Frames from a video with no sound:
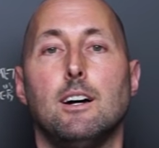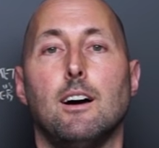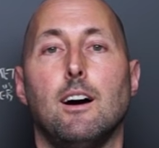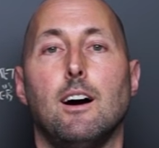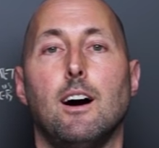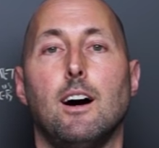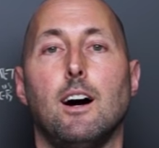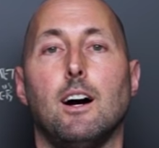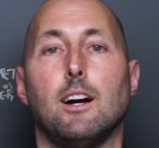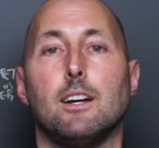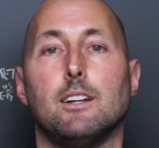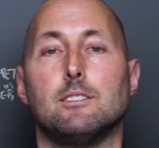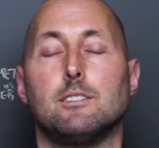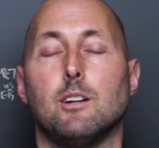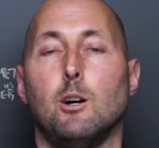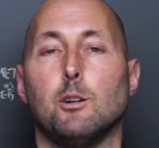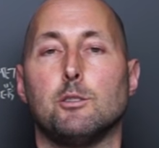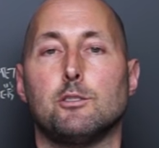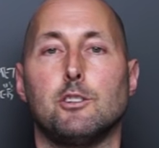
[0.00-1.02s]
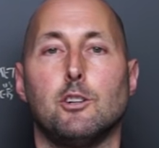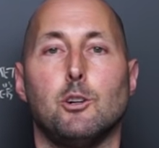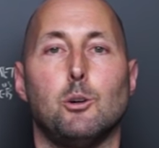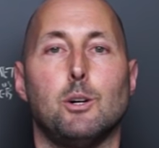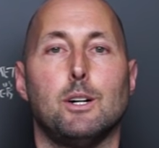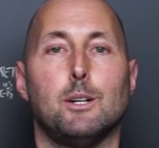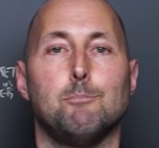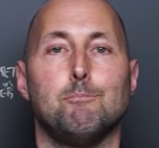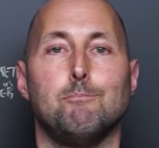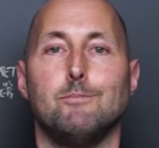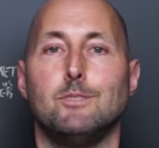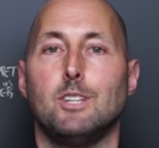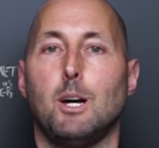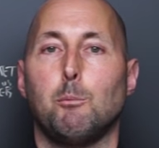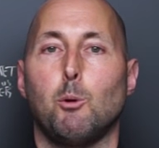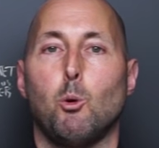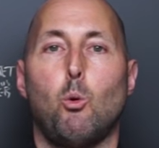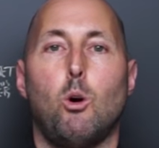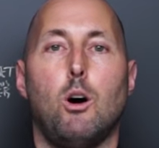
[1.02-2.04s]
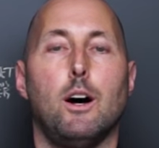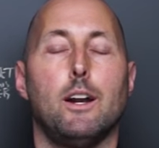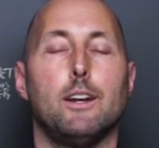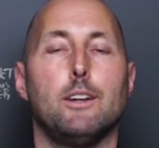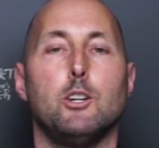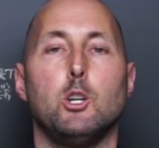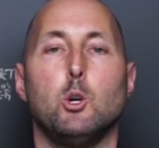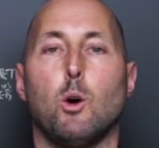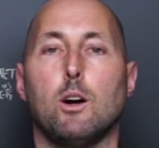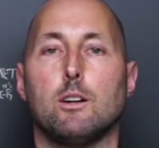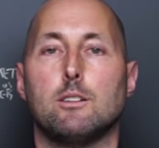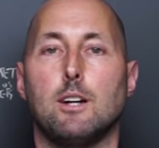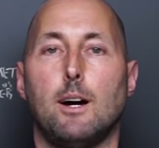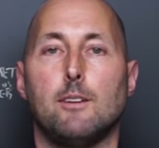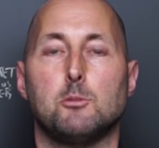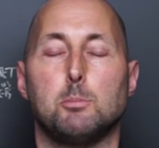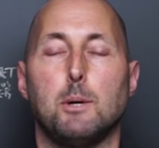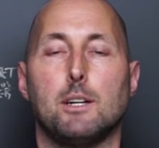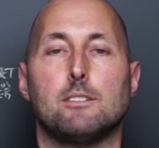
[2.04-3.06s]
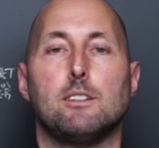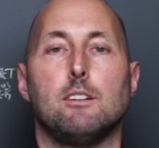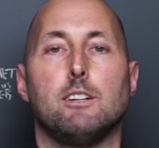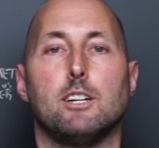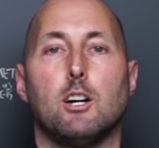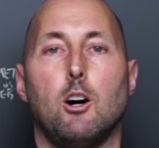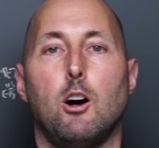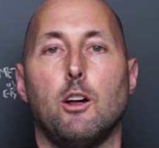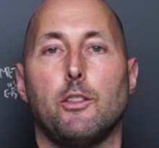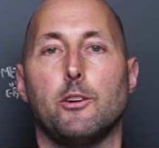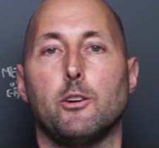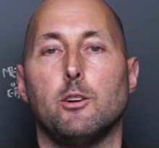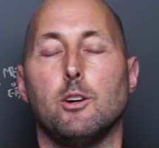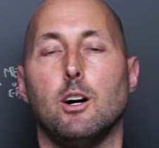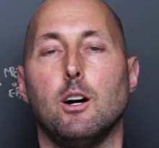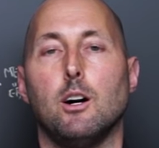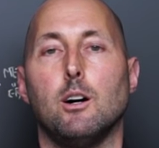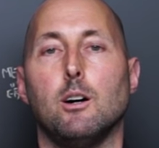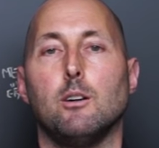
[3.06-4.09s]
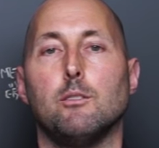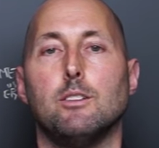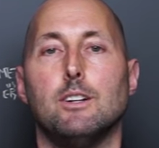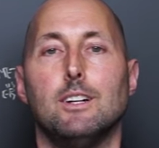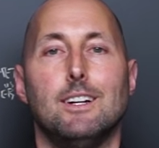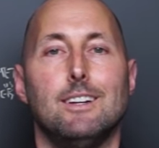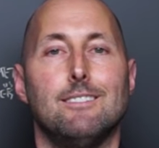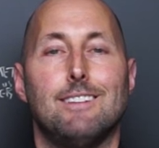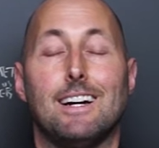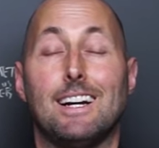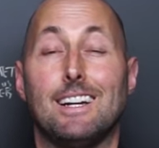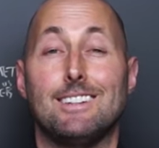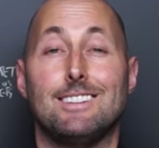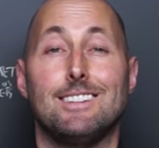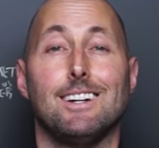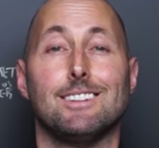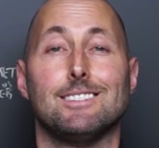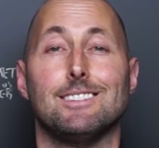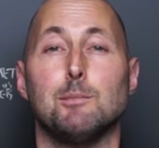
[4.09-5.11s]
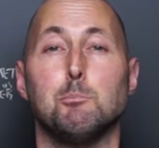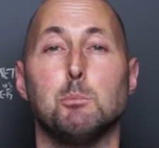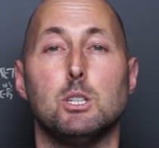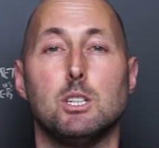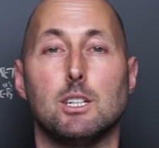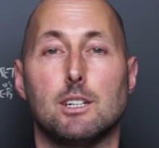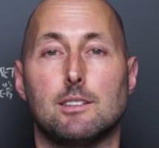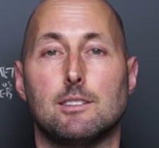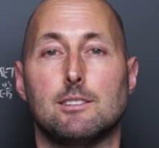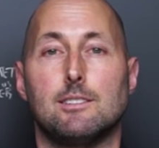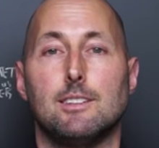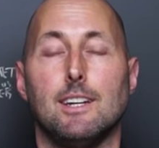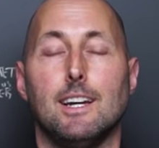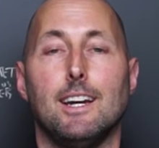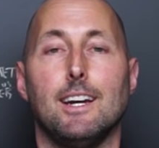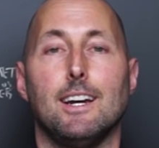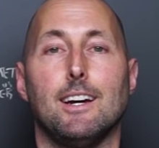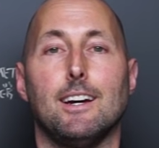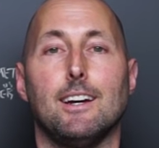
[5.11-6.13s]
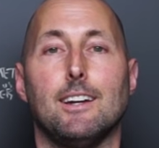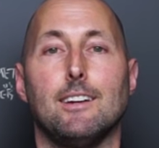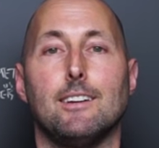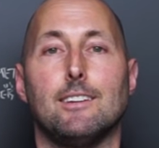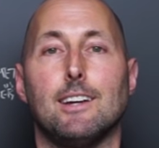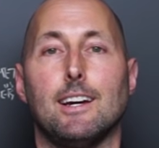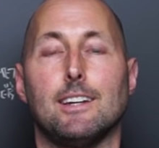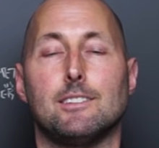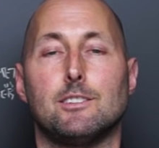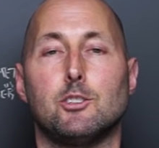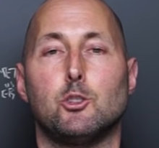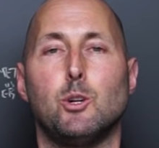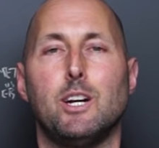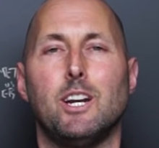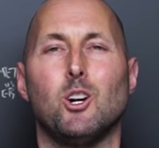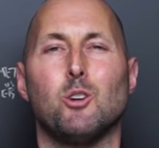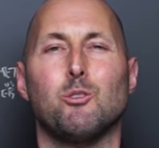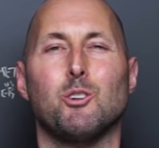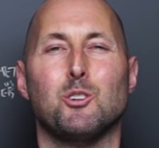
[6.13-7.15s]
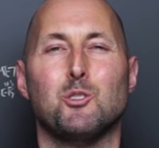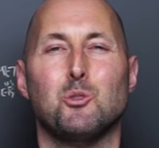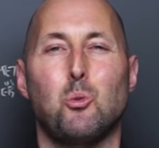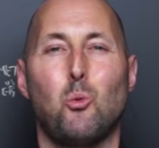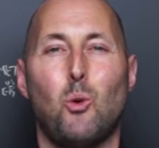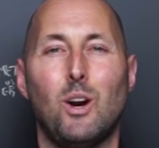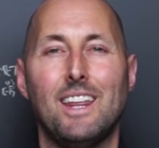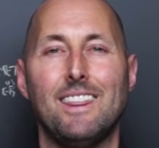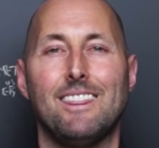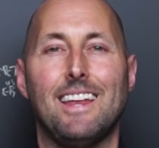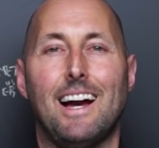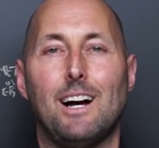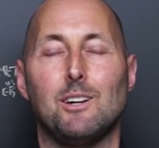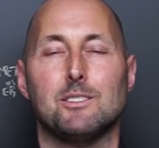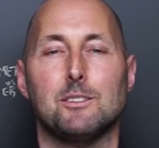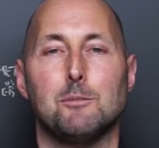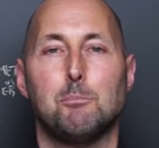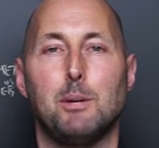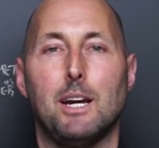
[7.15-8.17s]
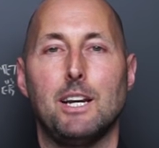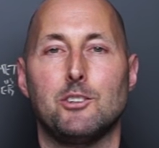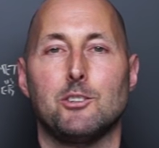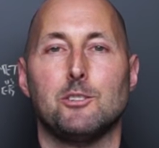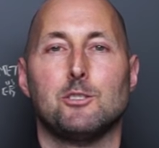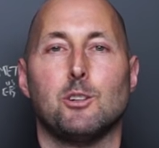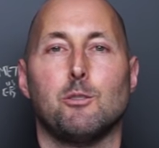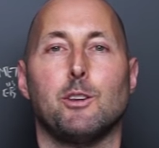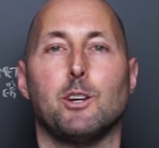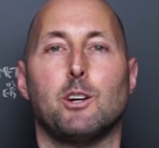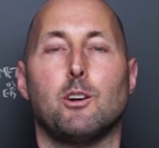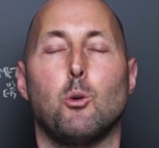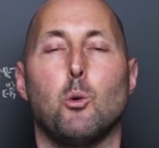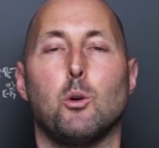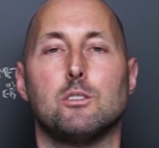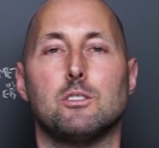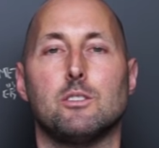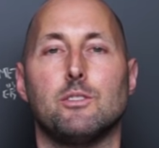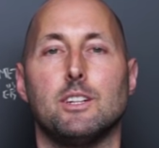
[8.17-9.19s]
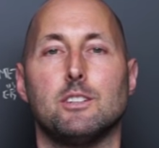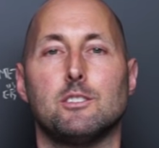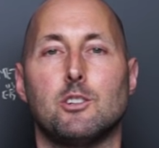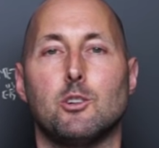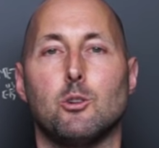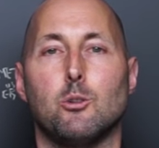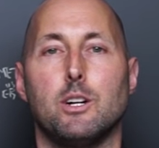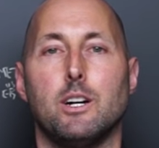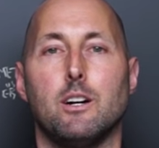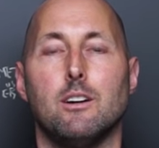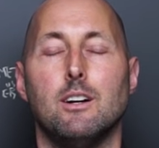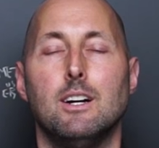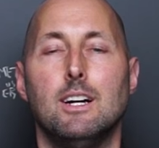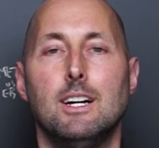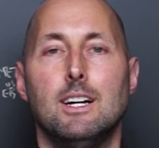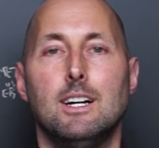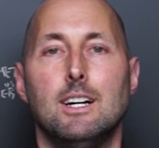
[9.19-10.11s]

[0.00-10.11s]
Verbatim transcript: Uh, he's also a number one New York Times bestselling author of like a dozen books and has treated over twenty thousand patients over the course of his career.